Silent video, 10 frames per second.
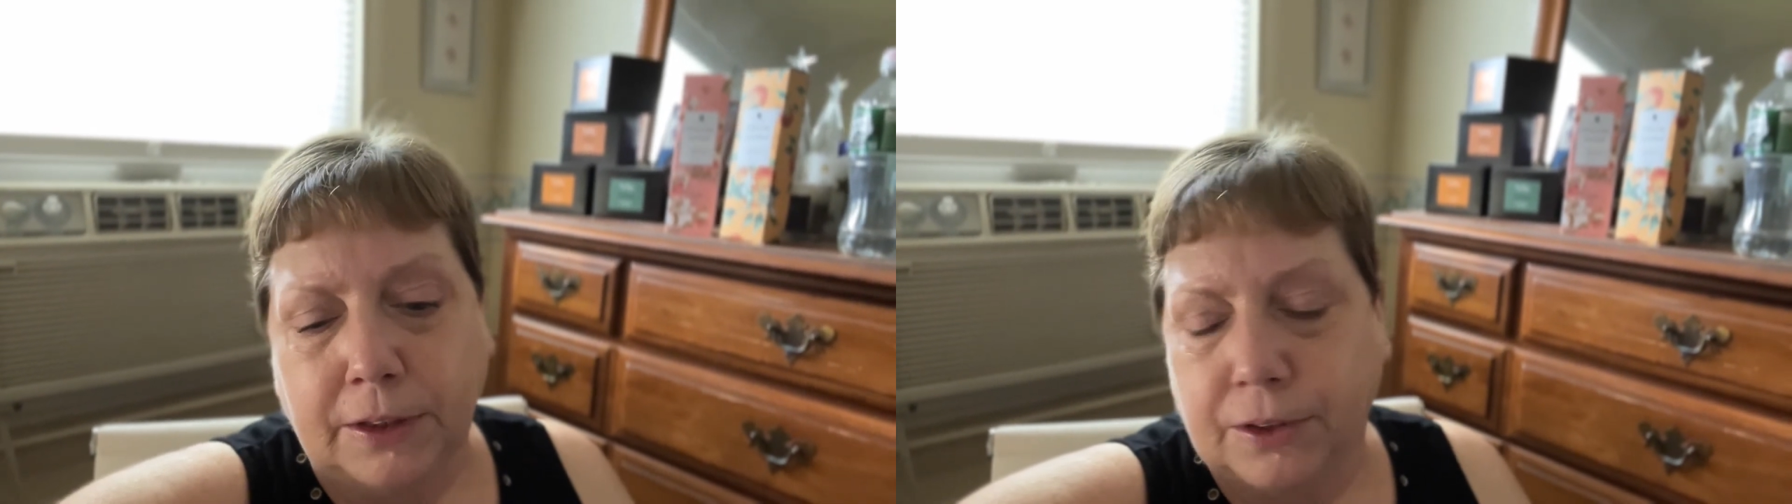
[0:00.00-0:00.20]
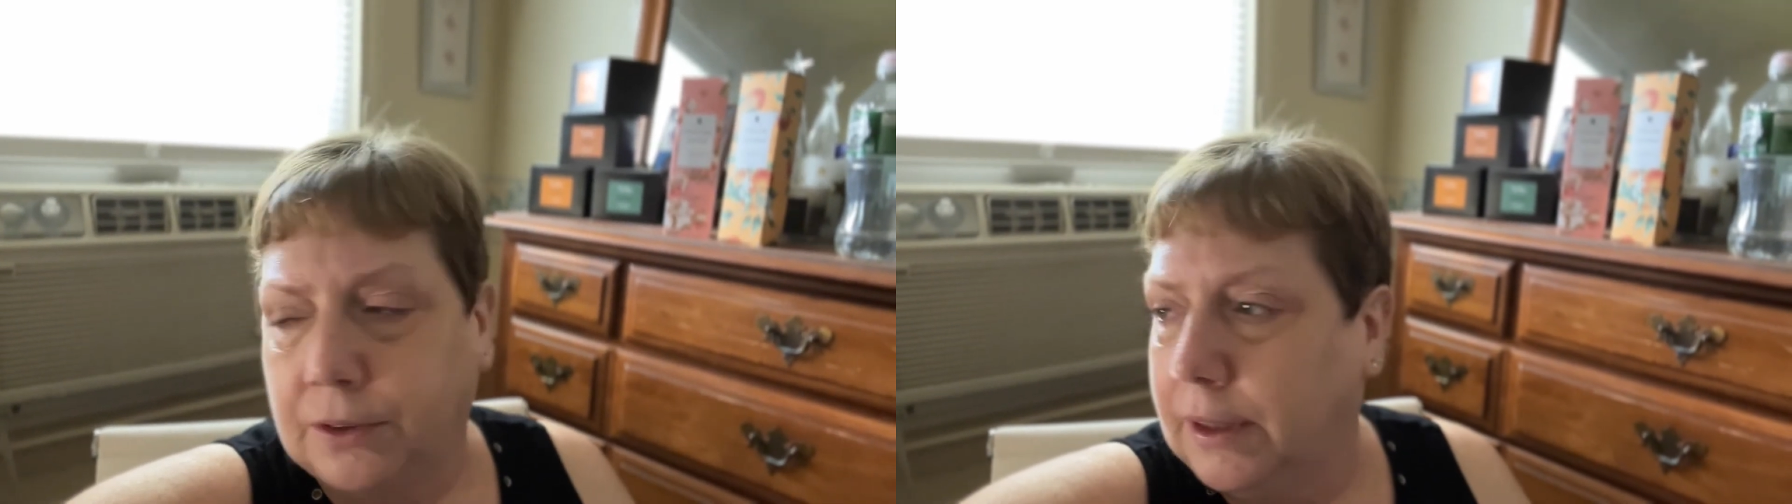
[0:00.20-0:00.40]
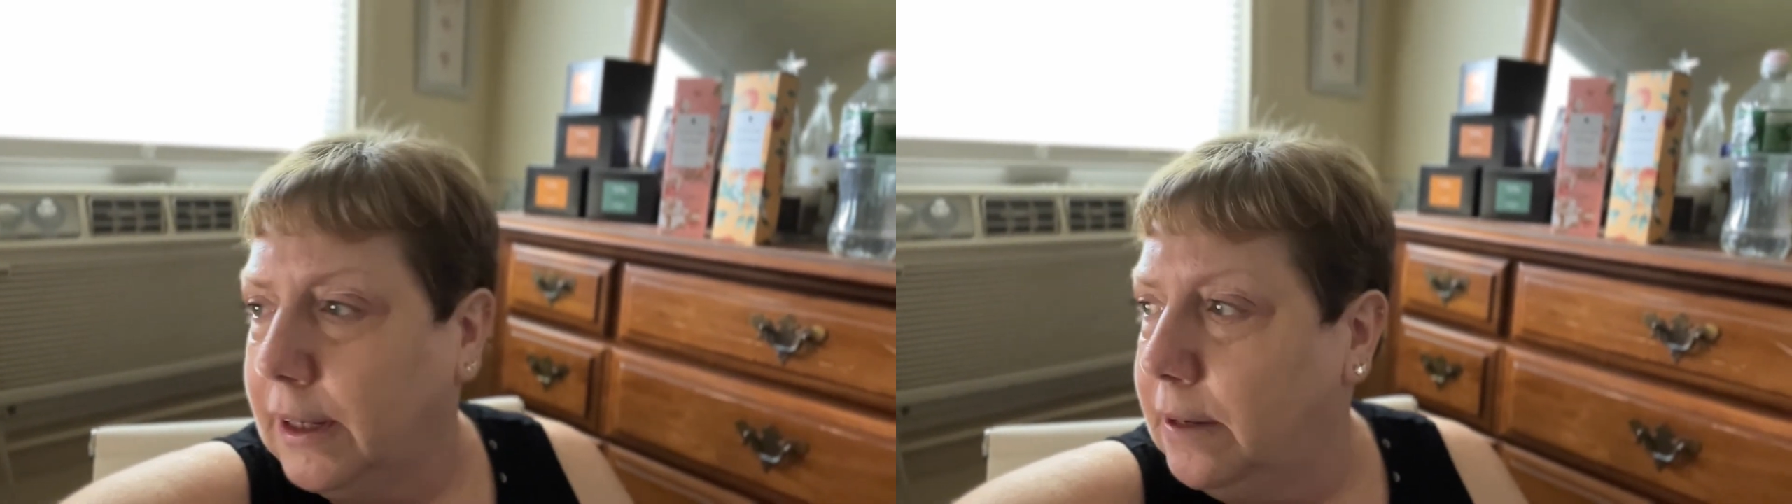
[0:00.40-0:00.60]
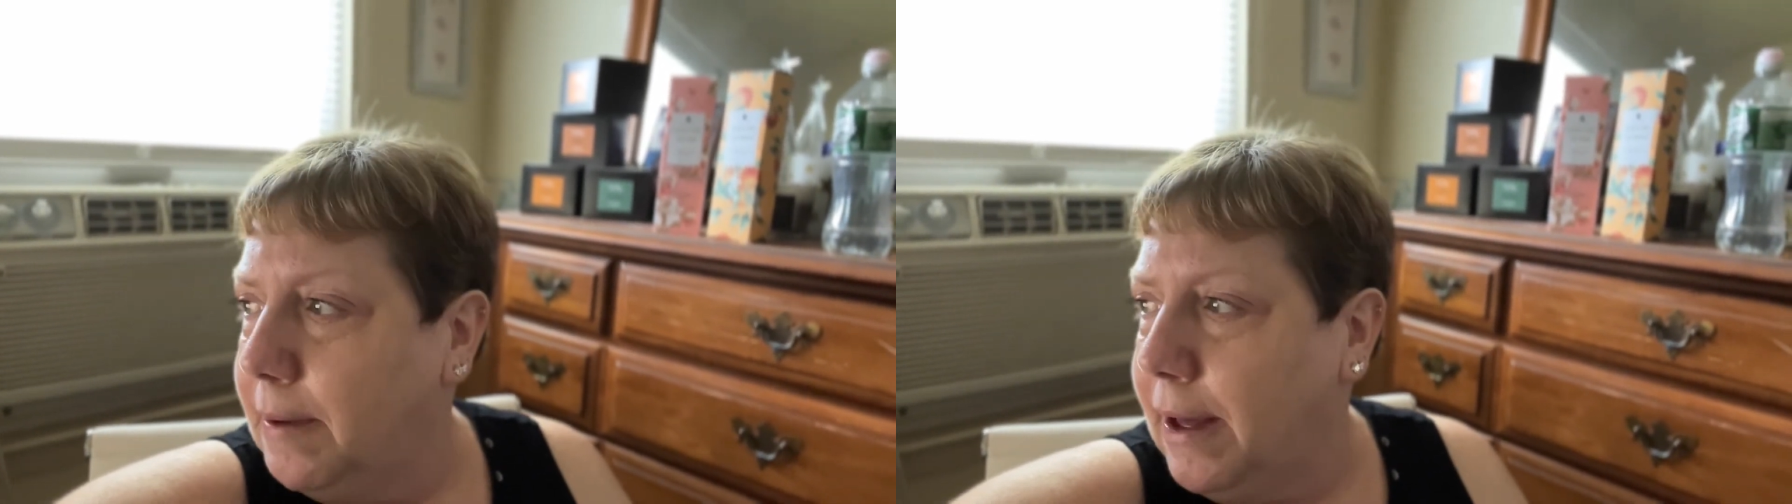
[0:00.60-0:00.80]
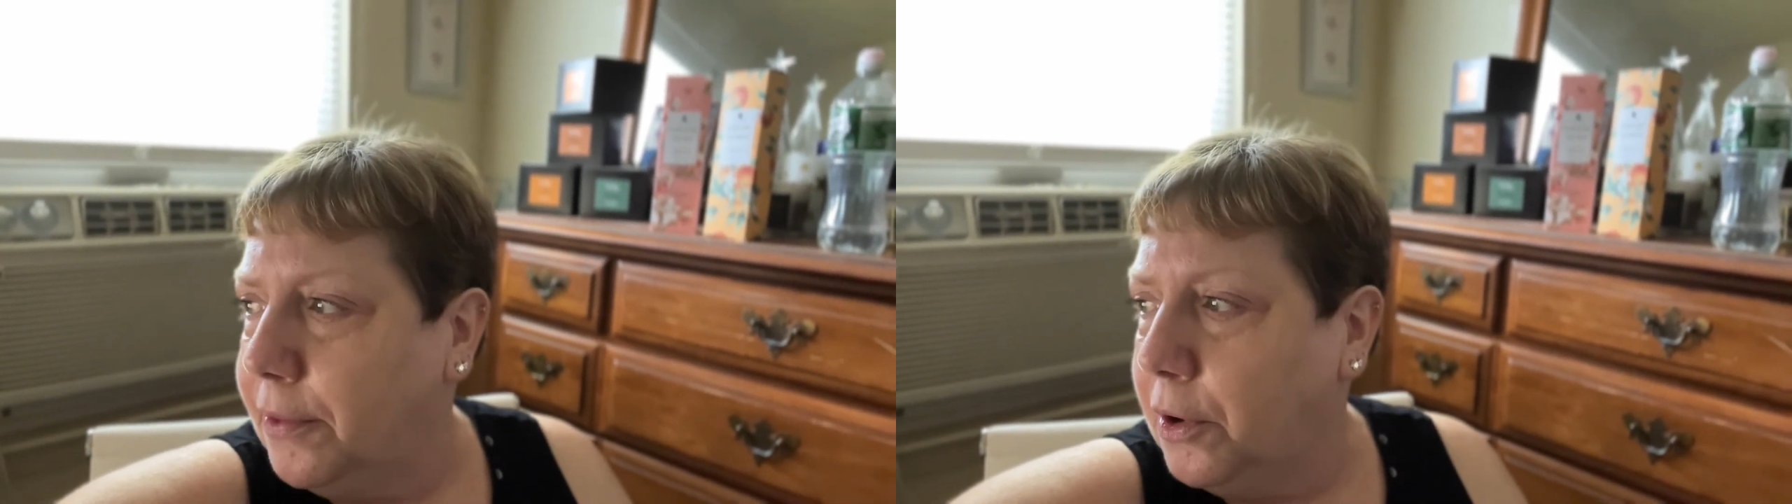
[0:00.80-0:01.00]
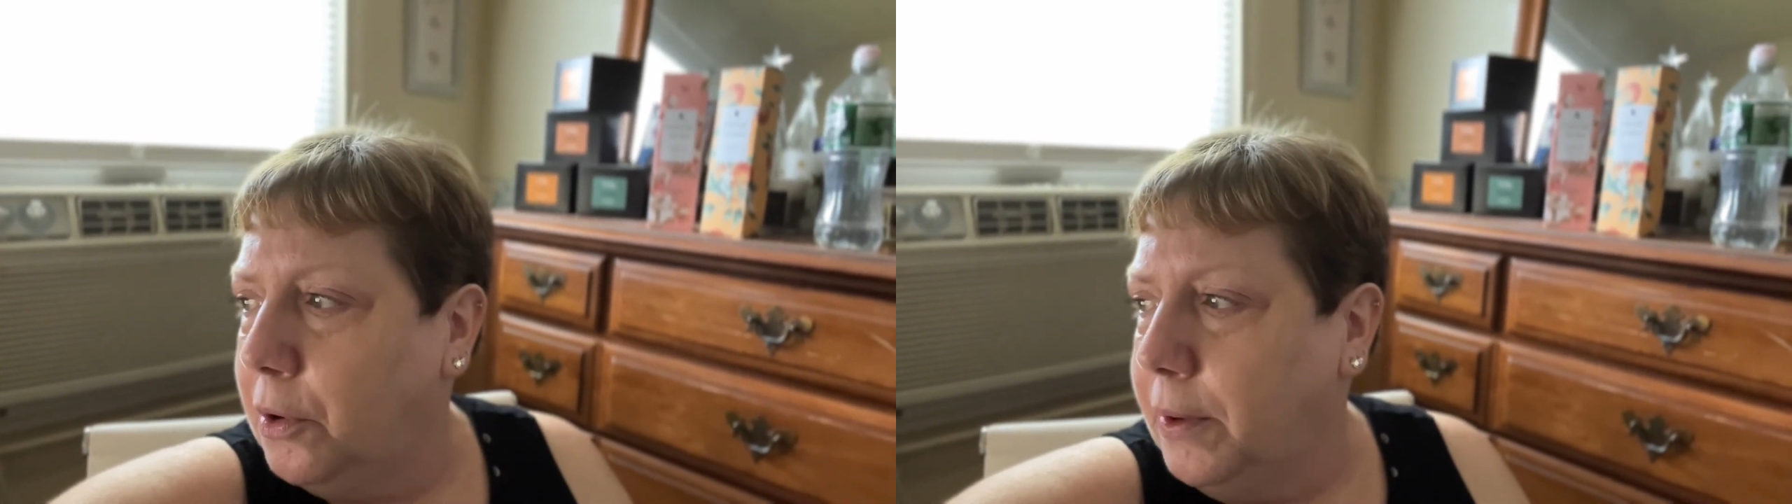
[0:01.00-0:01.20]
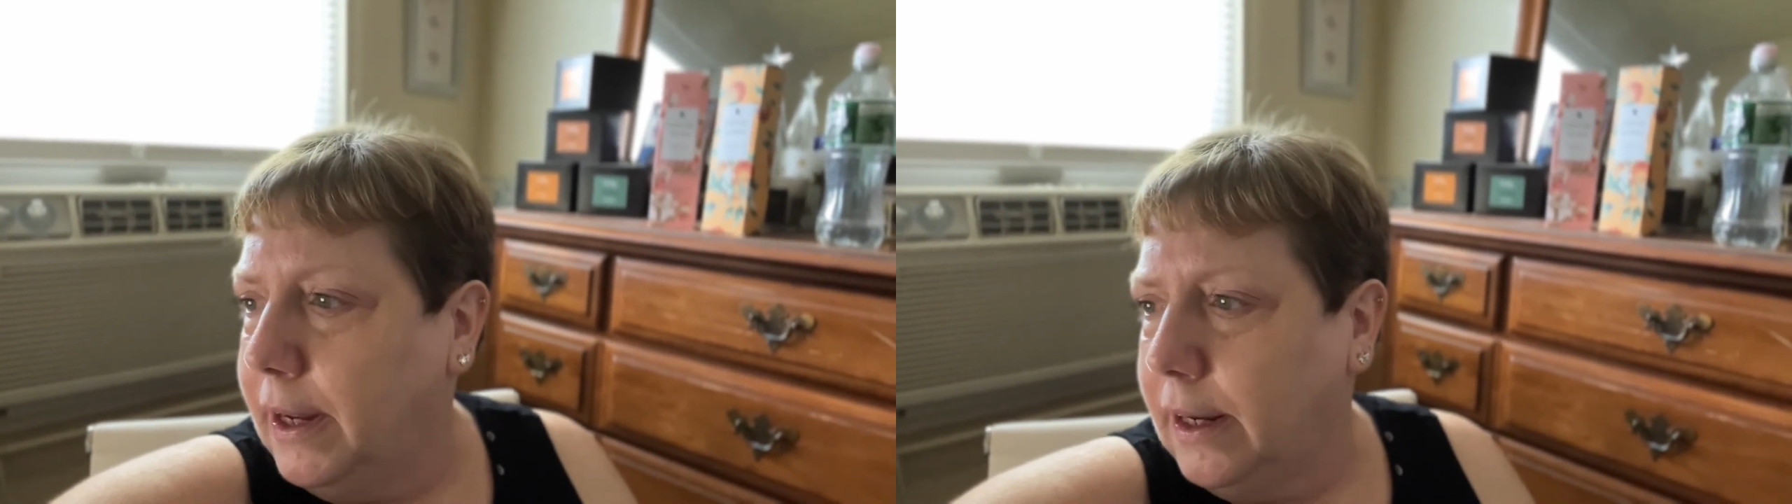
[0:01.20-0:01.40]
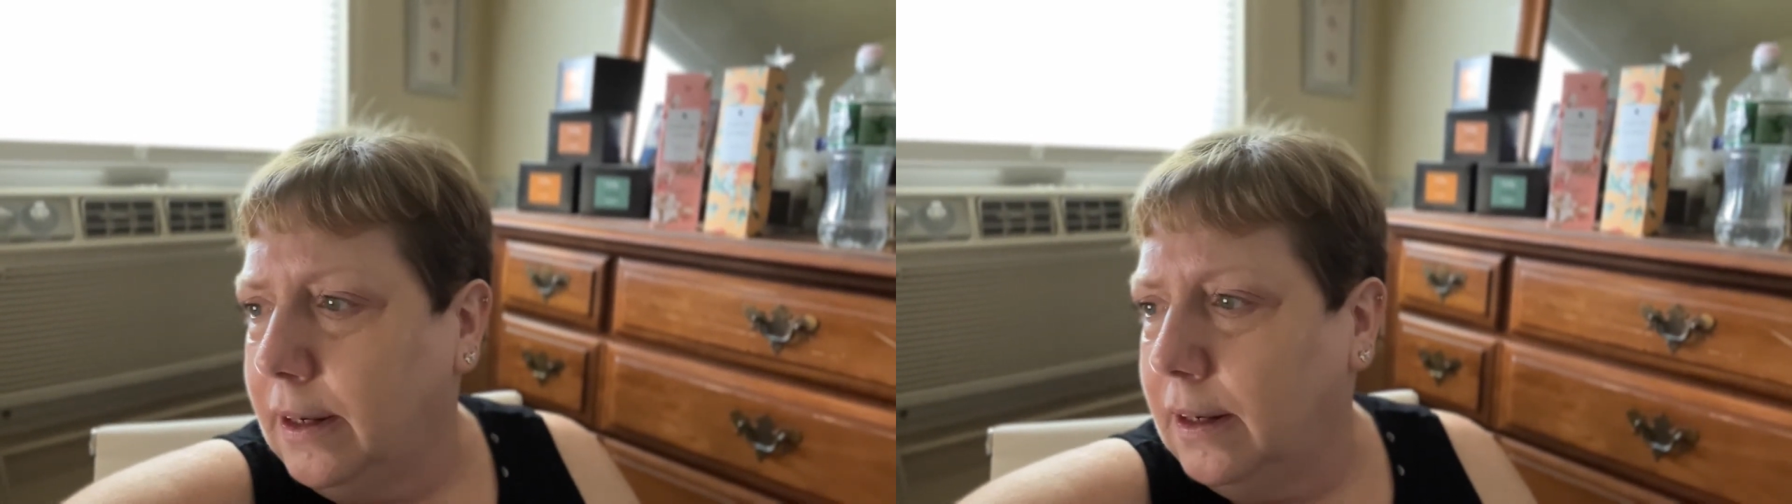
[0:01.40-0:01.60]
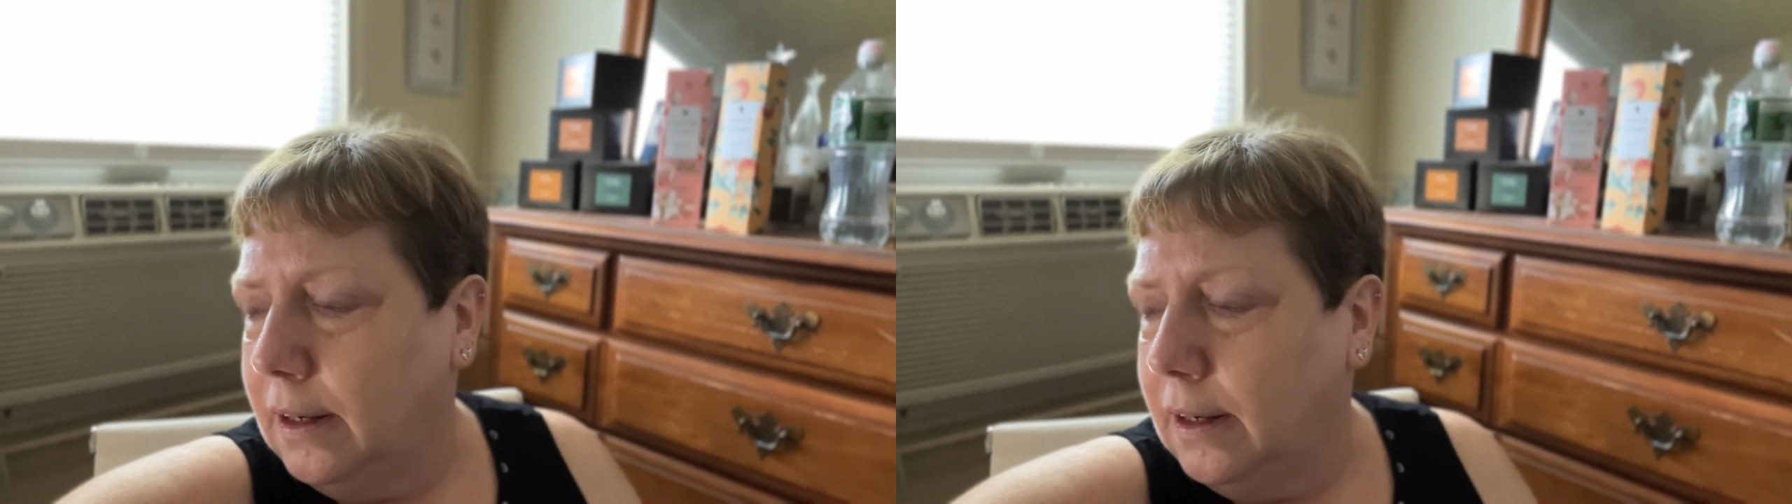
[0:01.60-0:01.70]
talking about the Queen.